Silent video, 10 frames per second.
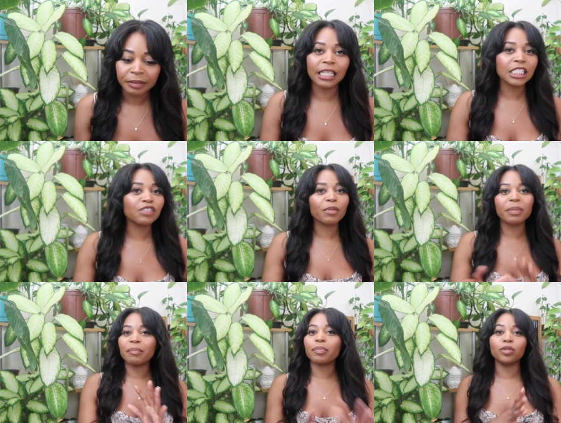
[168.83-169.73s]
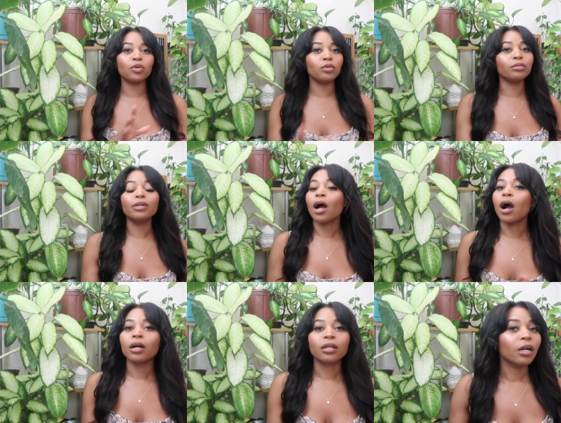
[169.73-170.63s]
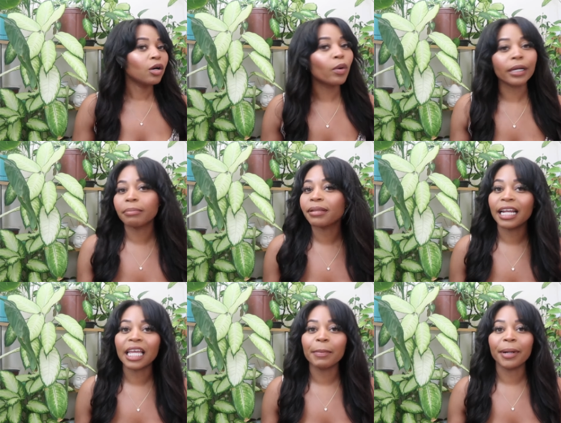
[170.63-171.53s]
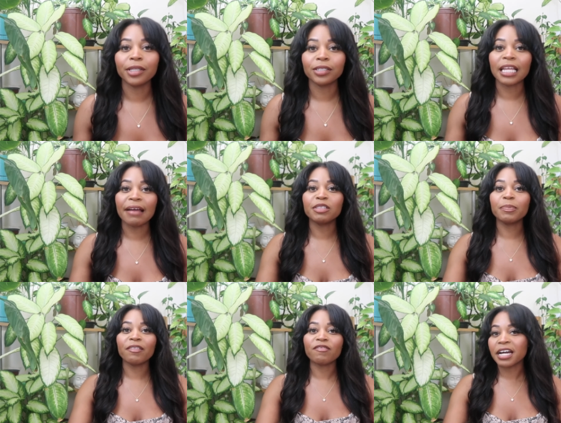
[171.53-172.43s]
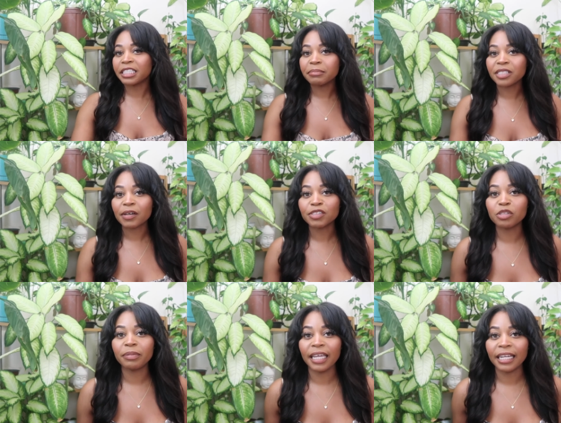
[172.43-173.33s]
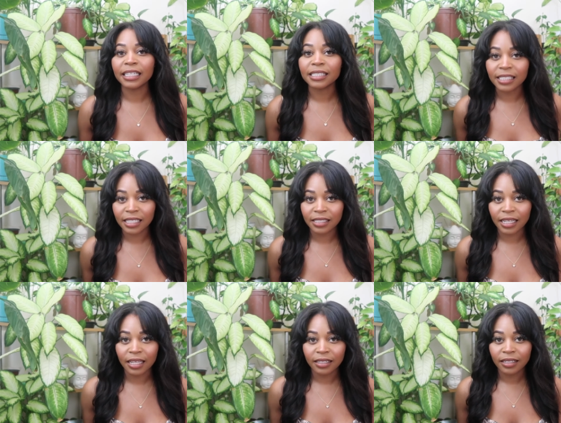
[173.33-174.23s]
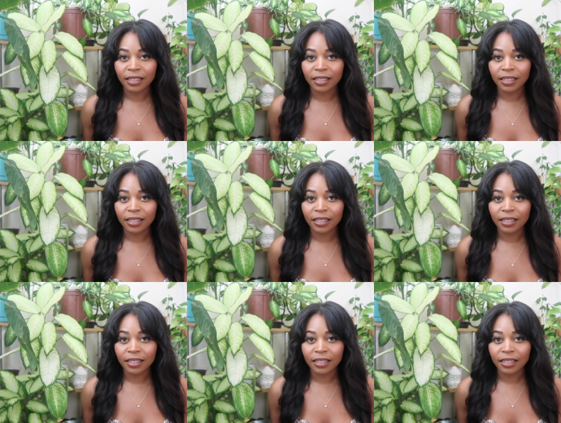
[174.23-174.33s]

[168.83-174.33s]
This is for people who are complaining about their lives but find themselves to be inconsistent.